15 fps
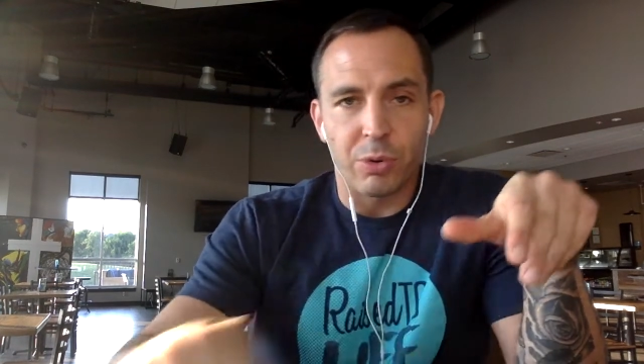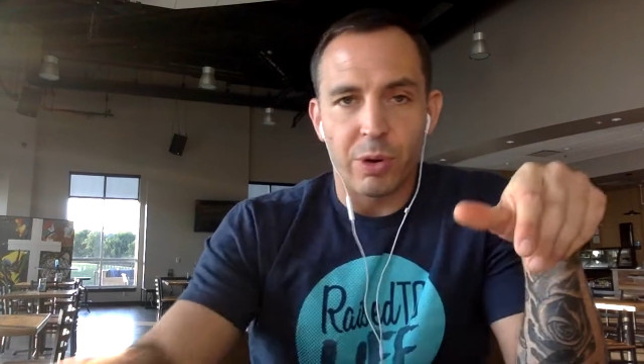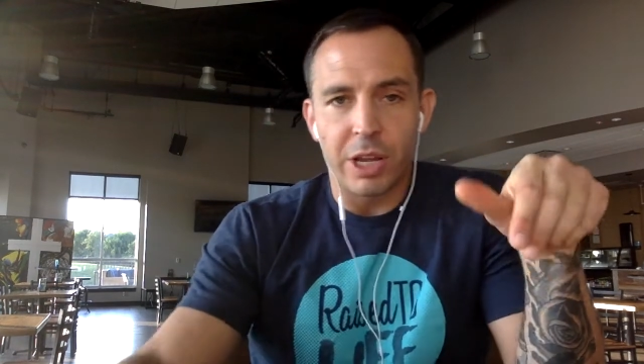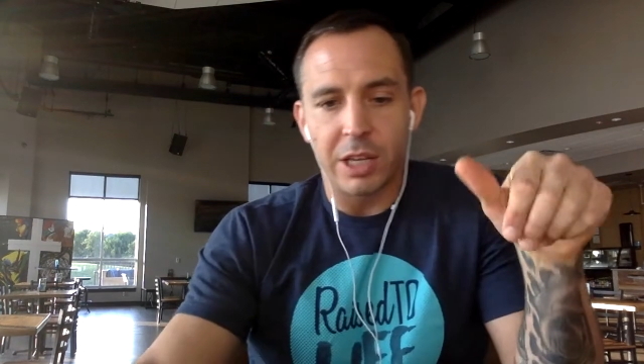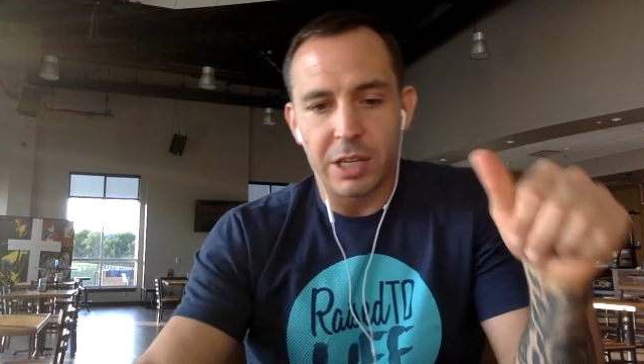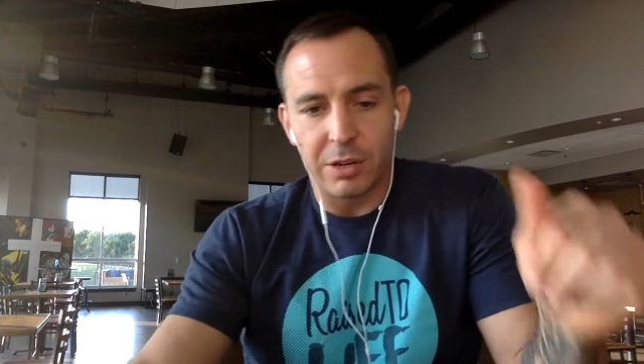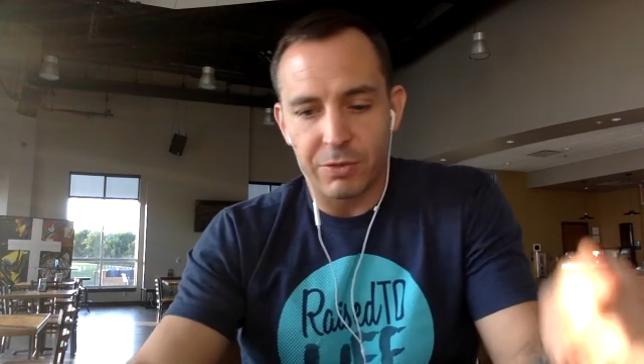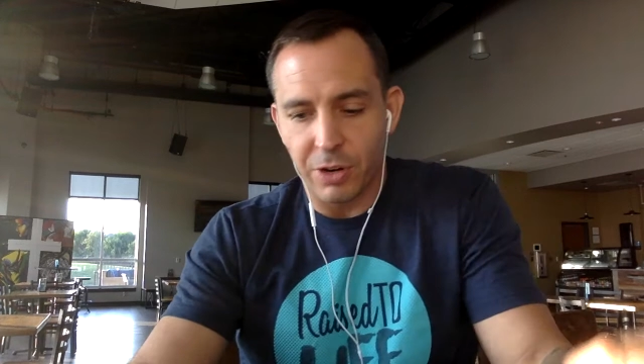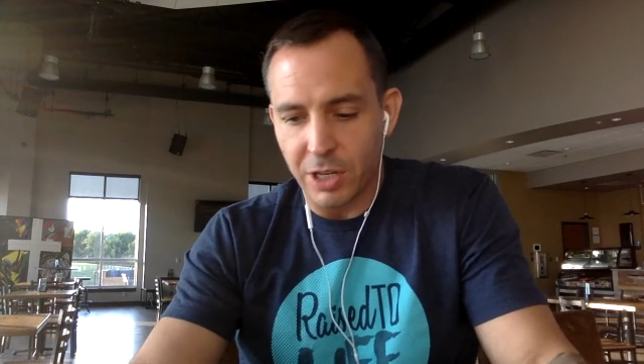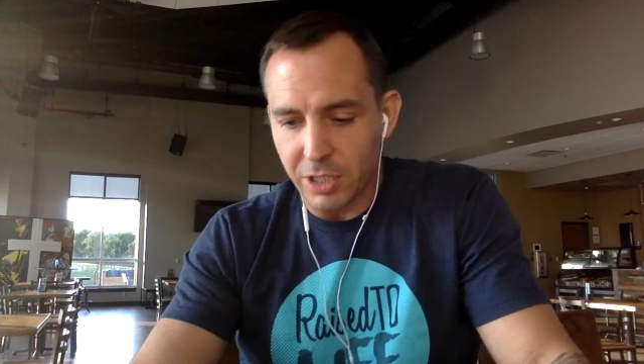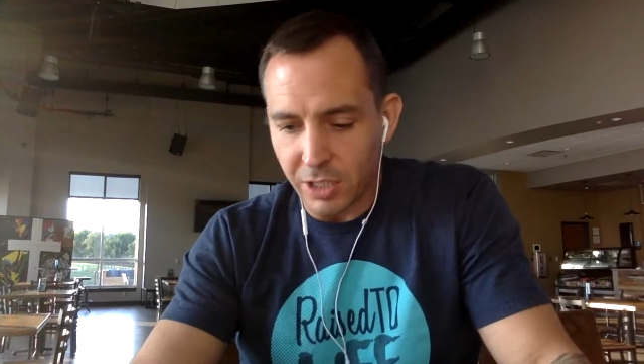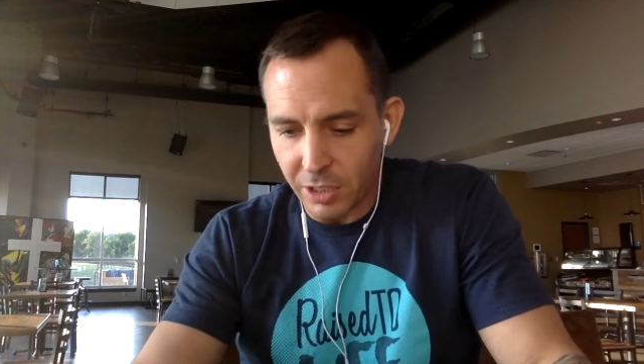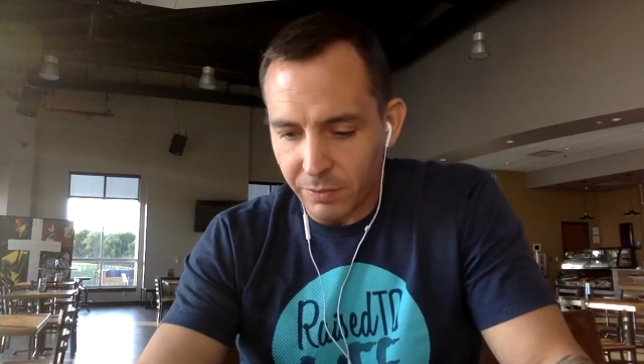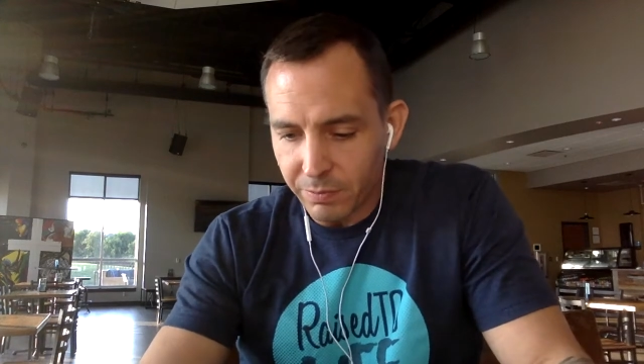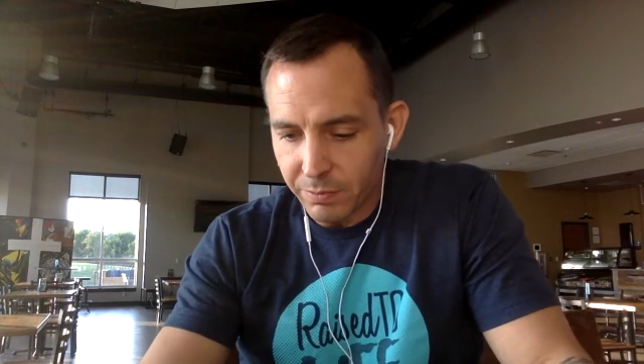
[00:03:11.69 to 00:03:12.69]
Randy
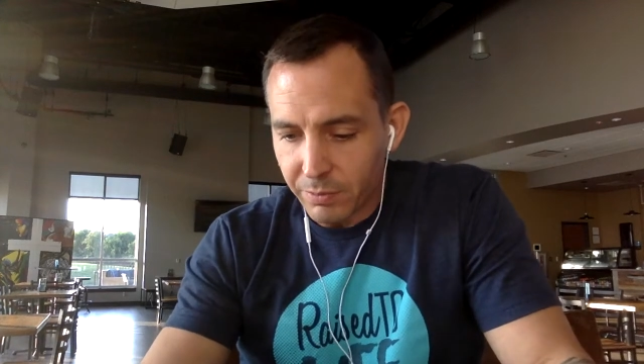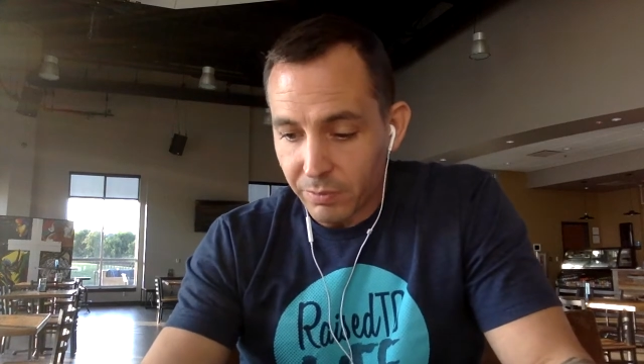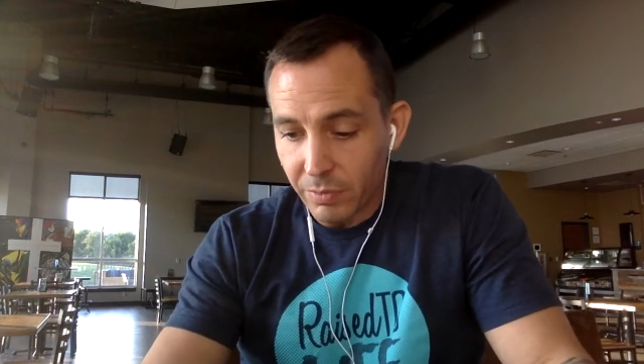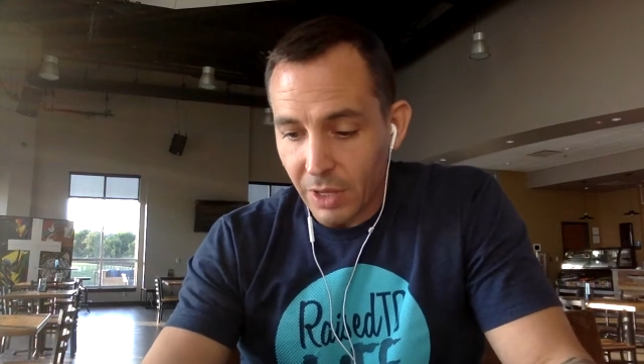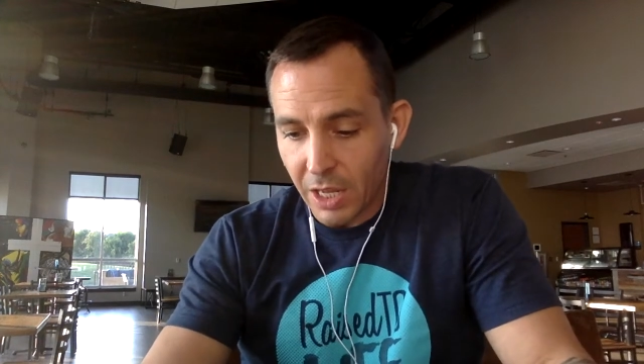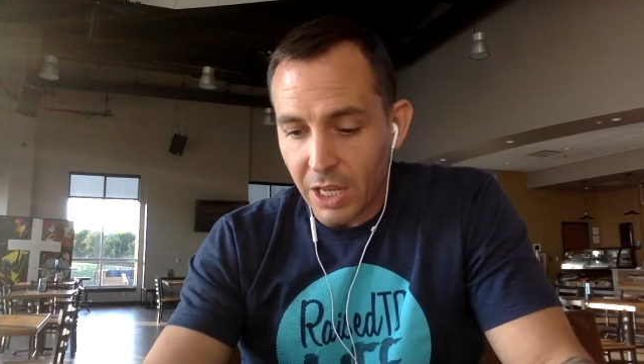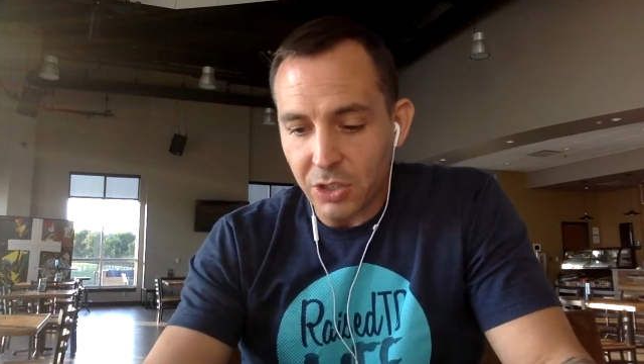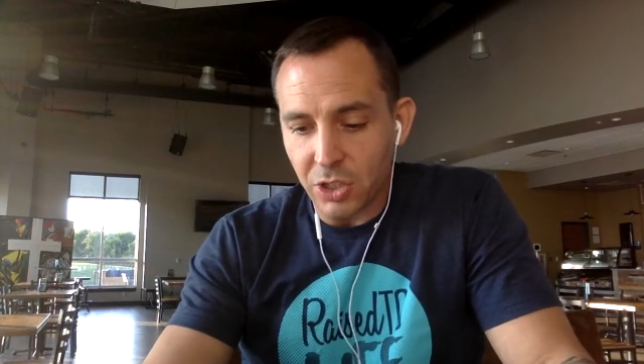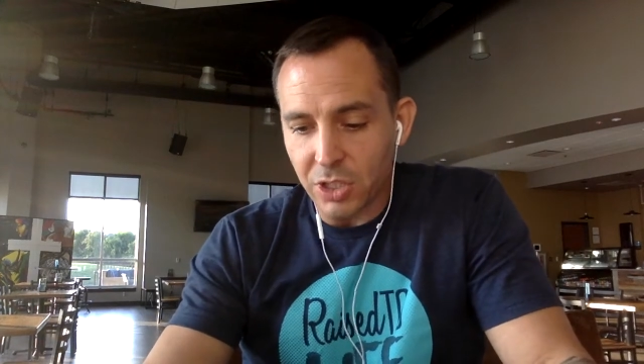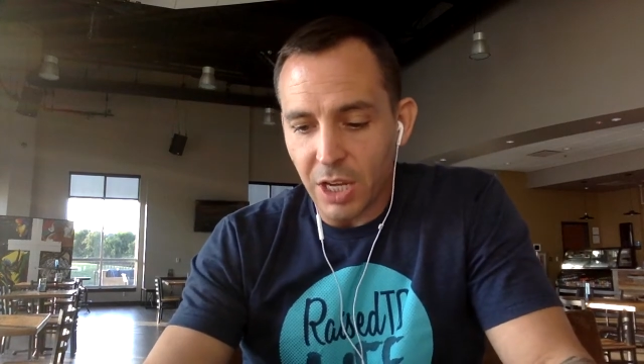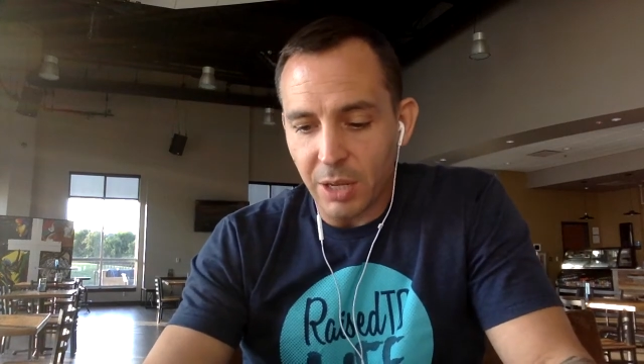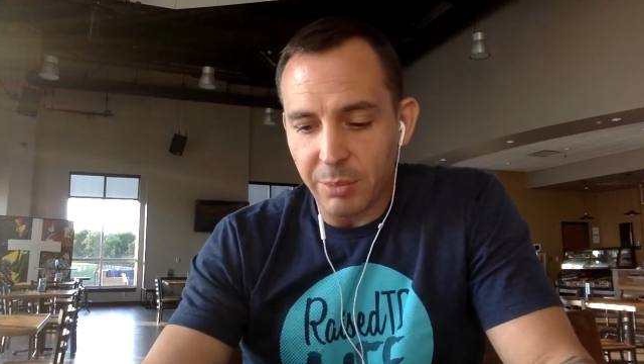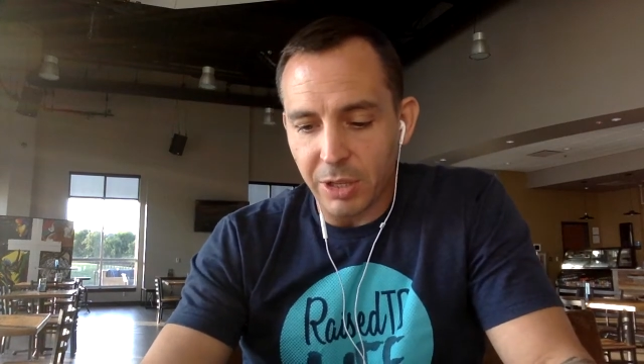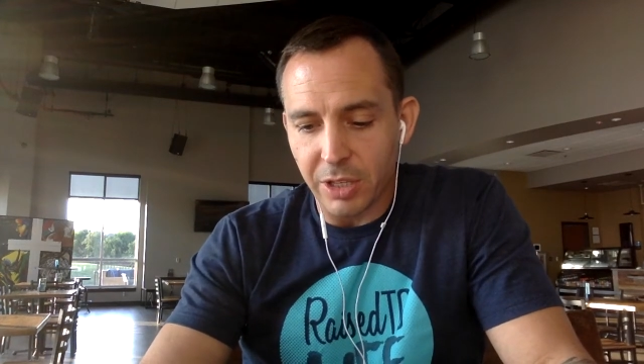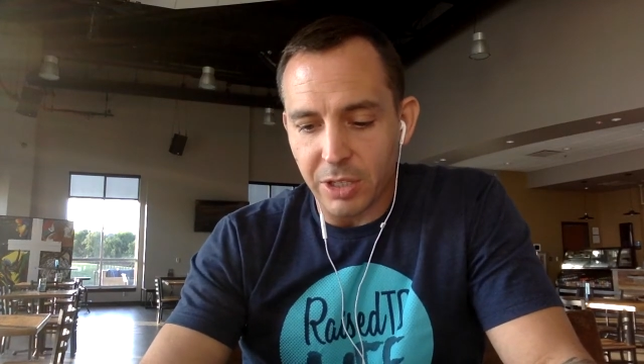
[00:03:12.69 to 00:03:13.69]
Frazee, he actually
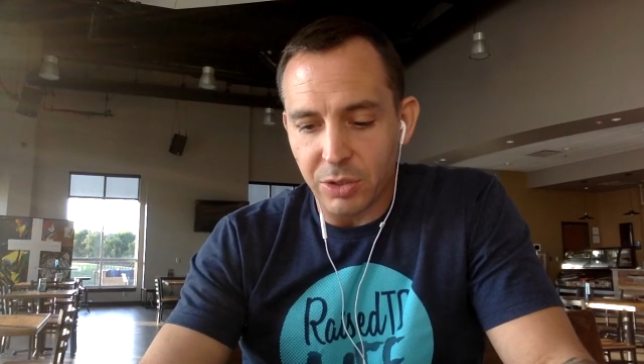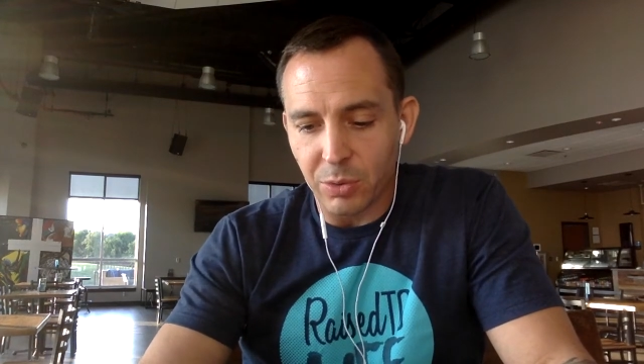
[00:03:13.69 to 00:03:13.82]
taught me this.